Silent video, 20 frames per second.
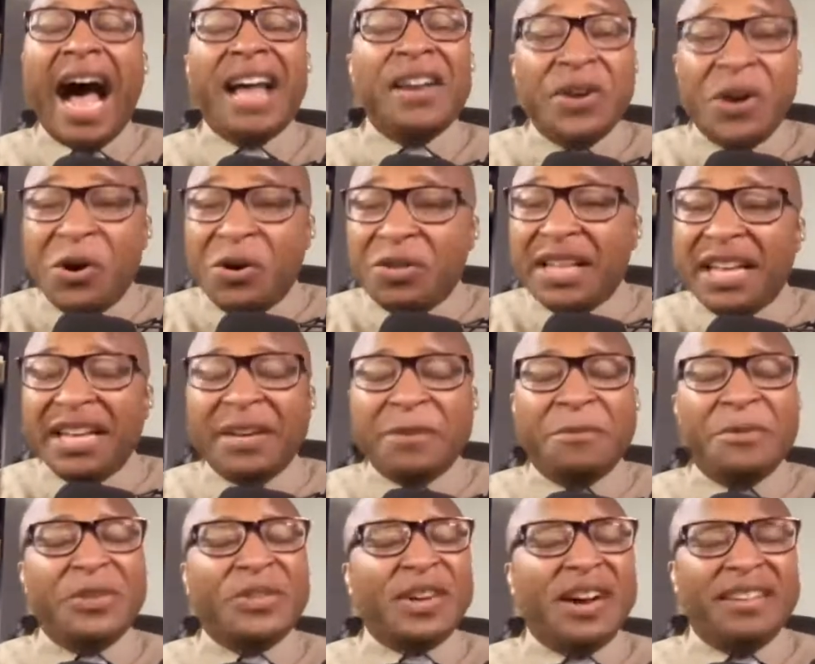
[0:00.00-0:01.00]
I know that
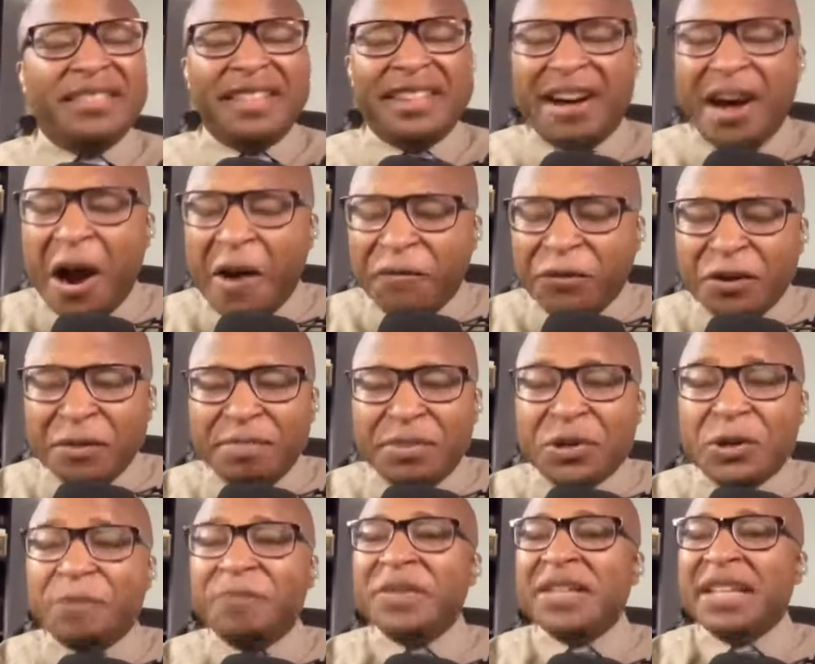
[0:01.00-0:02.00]
it was
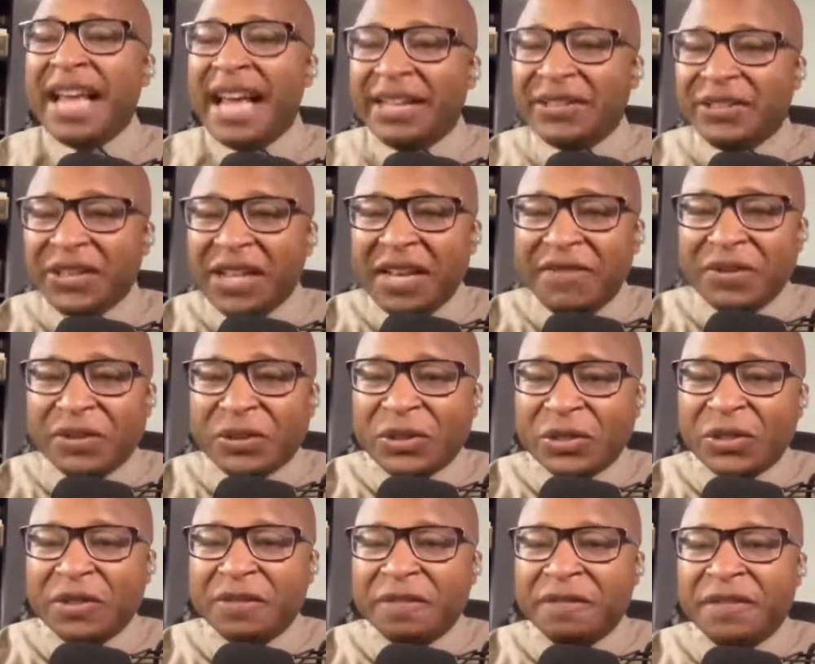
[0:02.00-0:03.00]
uncomfortable, as even
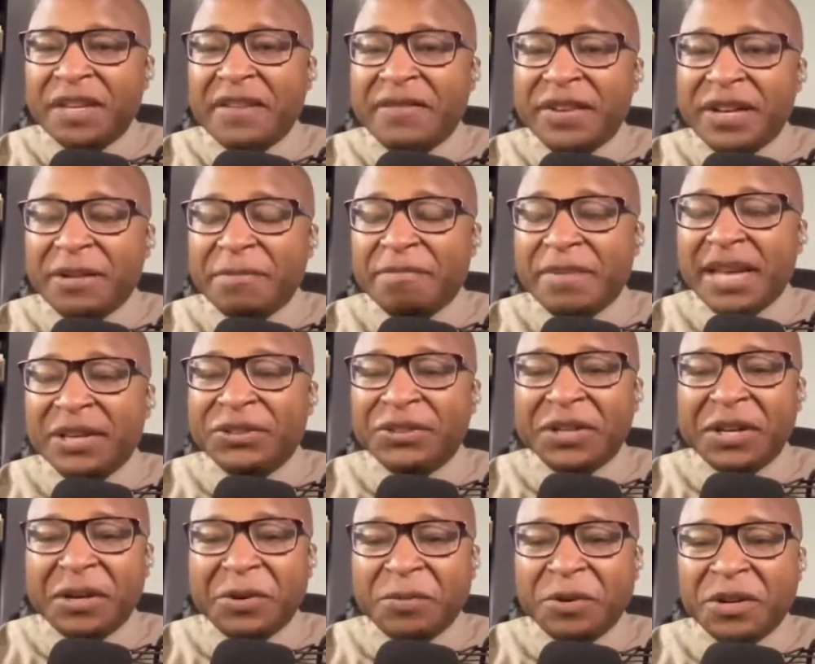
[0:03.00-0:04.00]
Sister Vivian
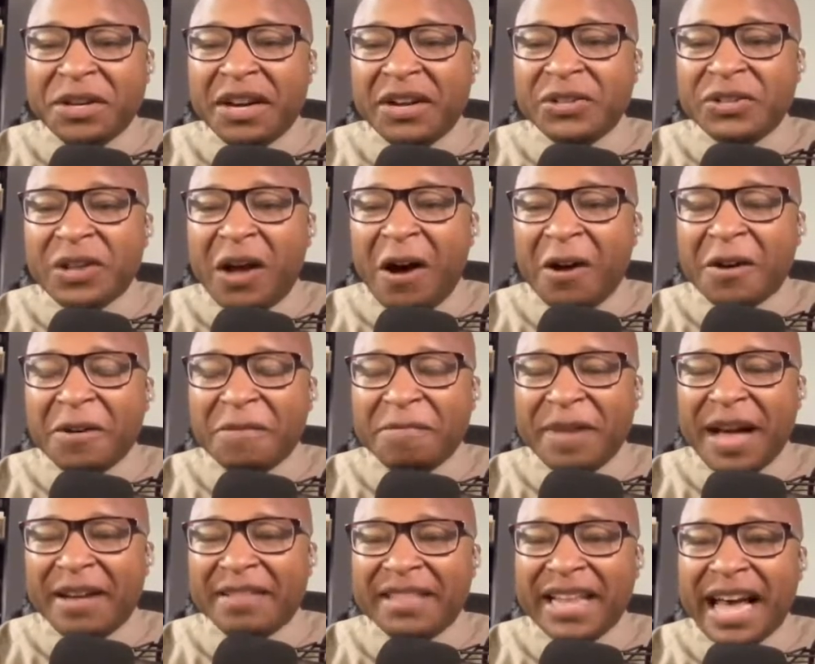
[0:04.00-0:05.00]
mentioned, and we're going to talk
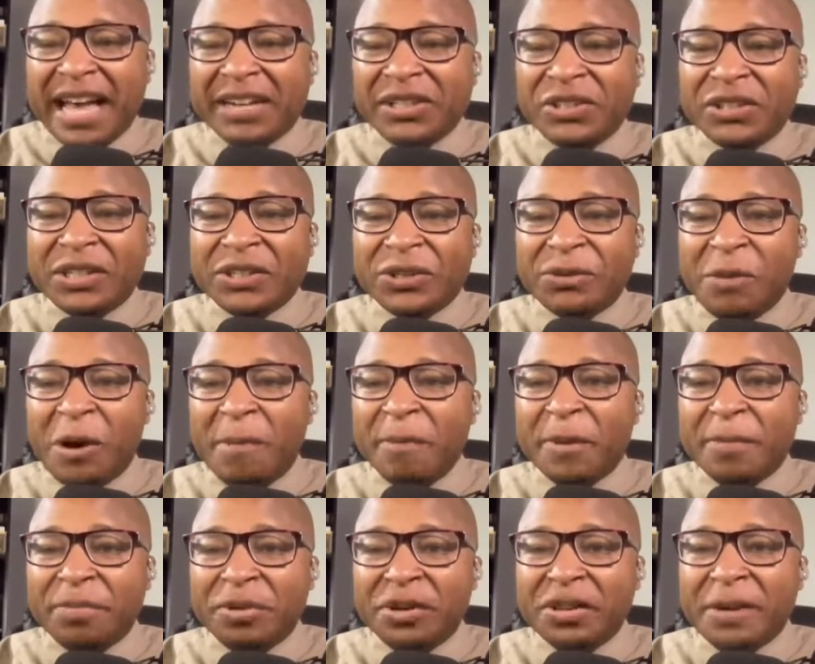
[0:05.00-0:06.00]
about that in just a moment.
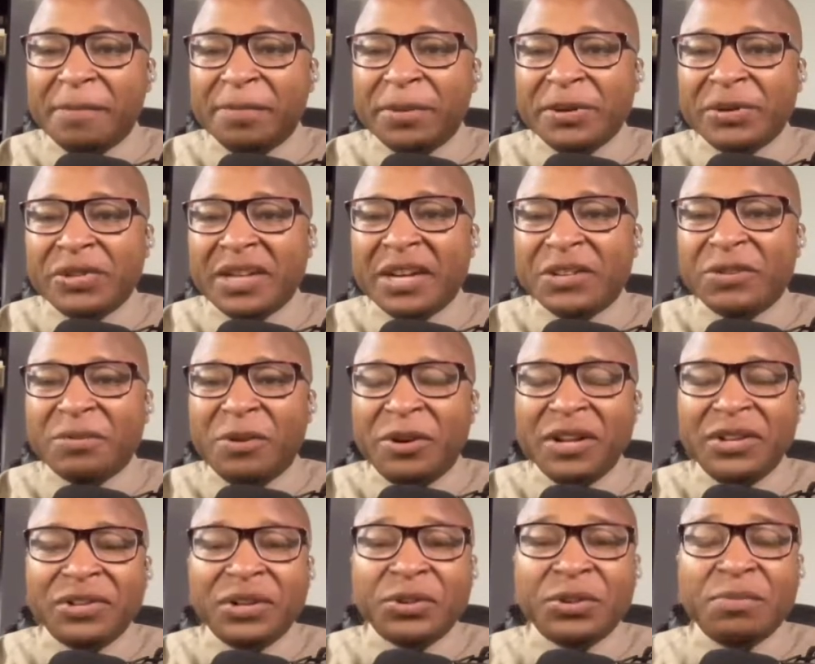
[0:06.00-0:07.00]
I'm going to pull up her
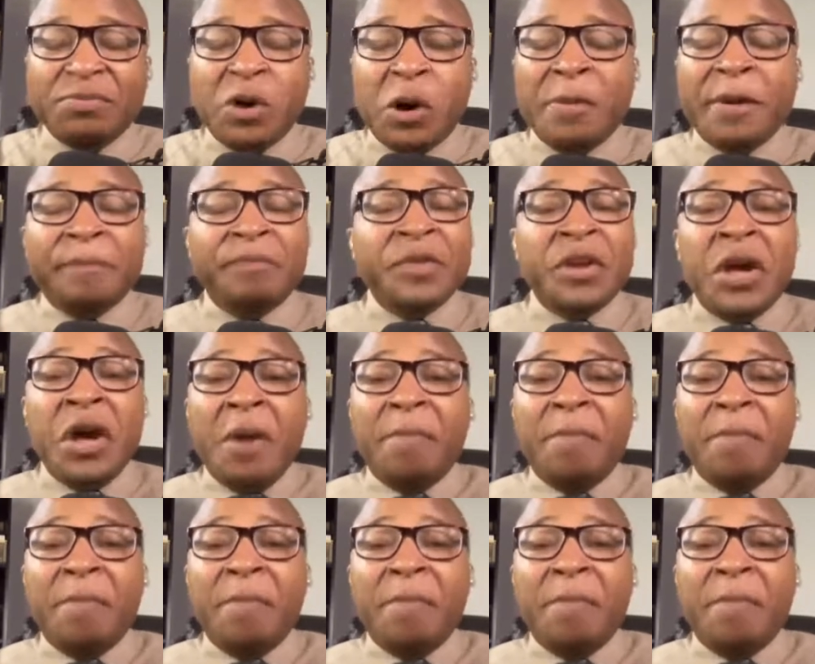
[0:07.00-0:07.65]
testimony in just a moment.